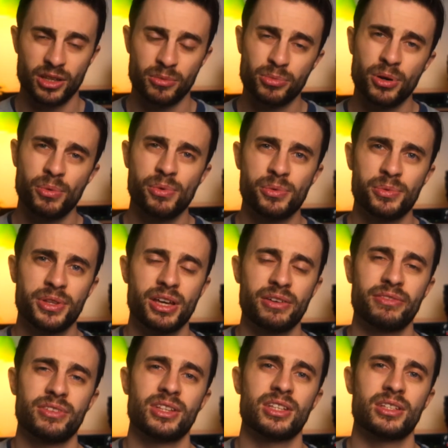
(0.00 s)
the problem with
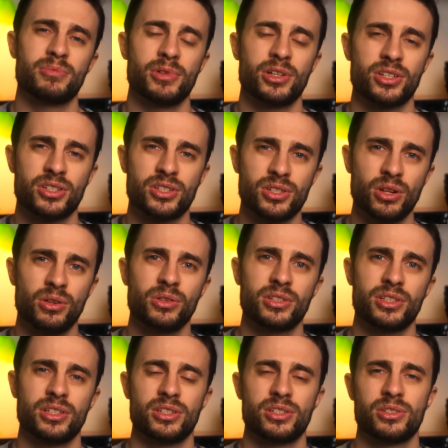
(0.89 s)
having this much salt
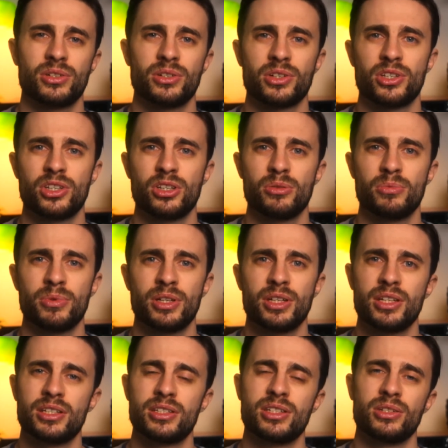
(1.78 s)
in a stock
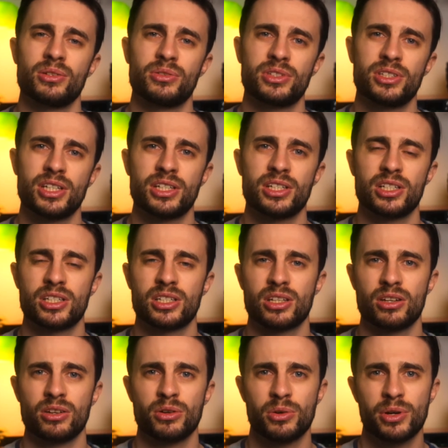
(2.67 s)
cube is that your dishes
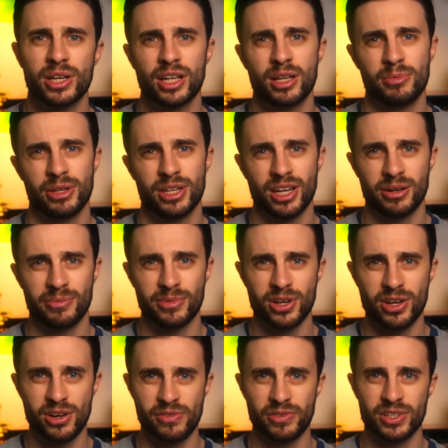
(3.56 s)
can quickly become
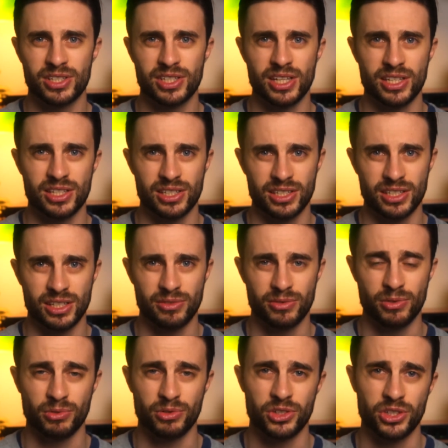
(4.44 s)
over-seasoned if
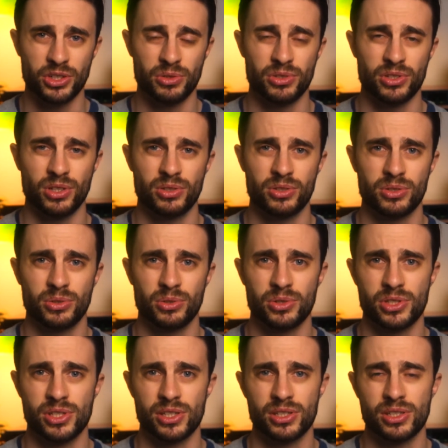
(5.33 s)
you reduce those
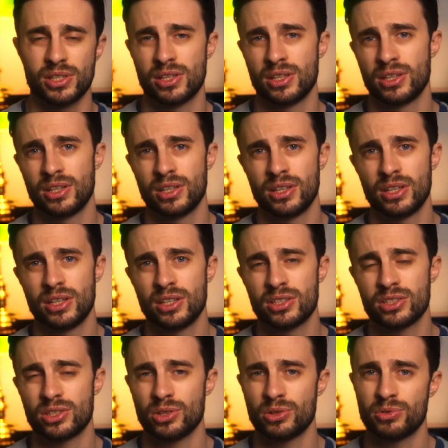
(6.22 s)
sources.
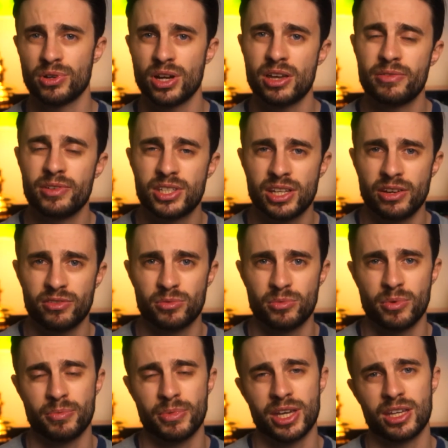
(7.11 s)
So gravies have to
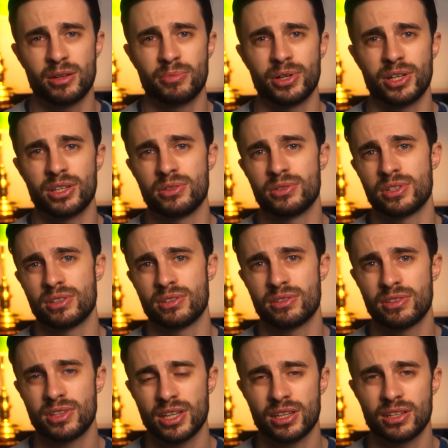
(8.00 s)
be made by using
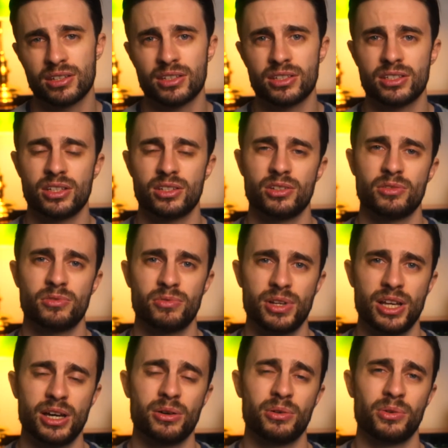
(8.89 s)
thickeners such as
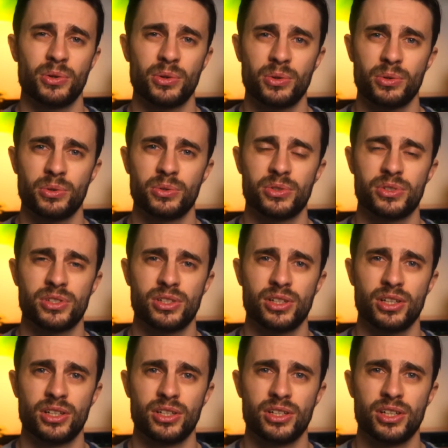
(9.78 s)
flour or
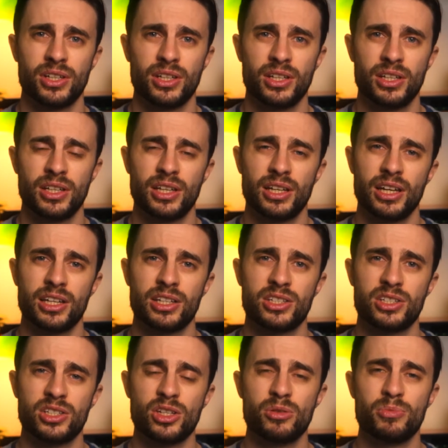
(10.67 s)
cornstarch, and
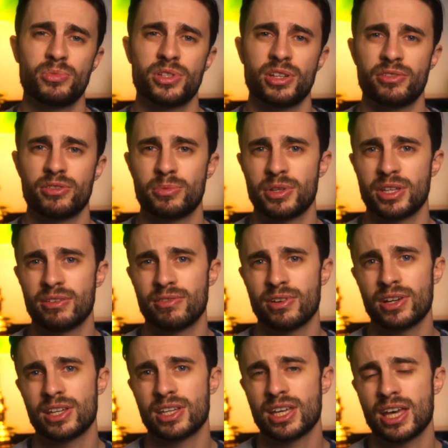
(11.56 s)
soups have to be
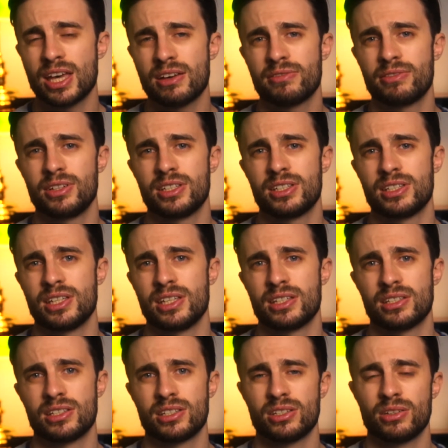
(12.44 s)
very carefully
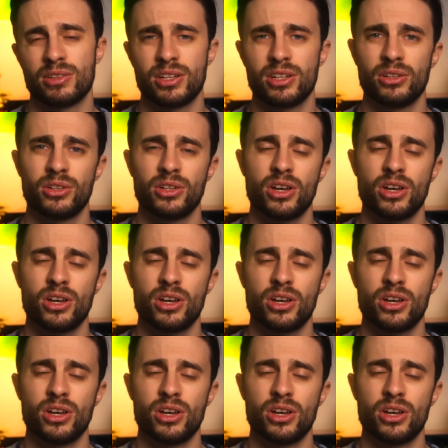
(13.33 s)
seasoned so they're not